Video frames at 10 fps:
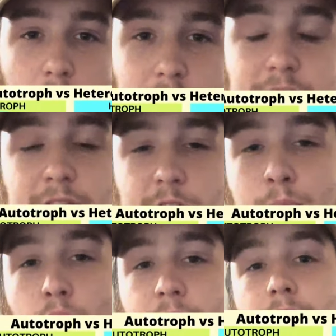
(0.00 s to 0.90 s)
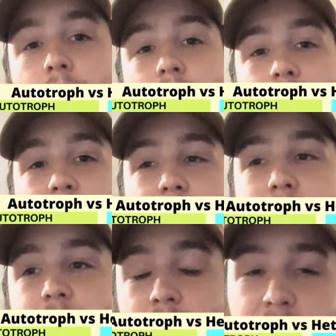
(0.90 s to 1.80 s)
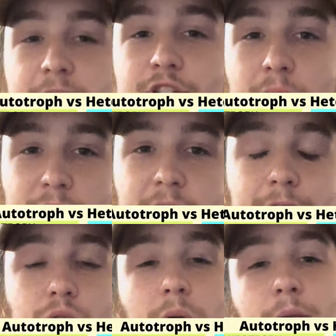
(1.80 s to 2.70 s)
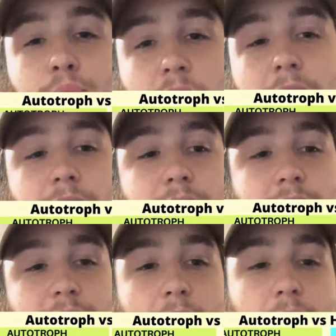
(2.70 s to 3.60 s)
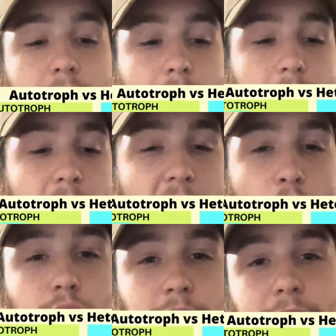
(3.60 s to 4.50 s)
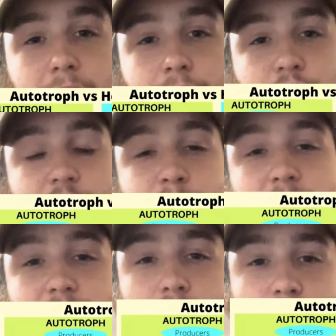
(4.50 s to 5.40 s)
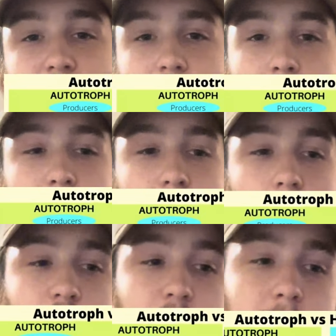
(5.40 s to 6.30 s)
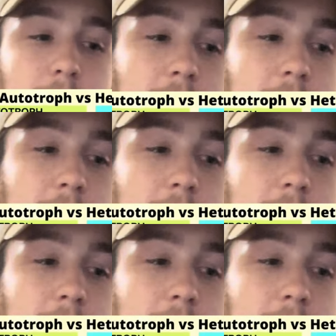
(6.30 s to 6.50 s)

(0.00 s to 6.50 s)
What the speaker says: us at this point and the lineage that would give its way to plants is that our lineage is busy using the mitochondria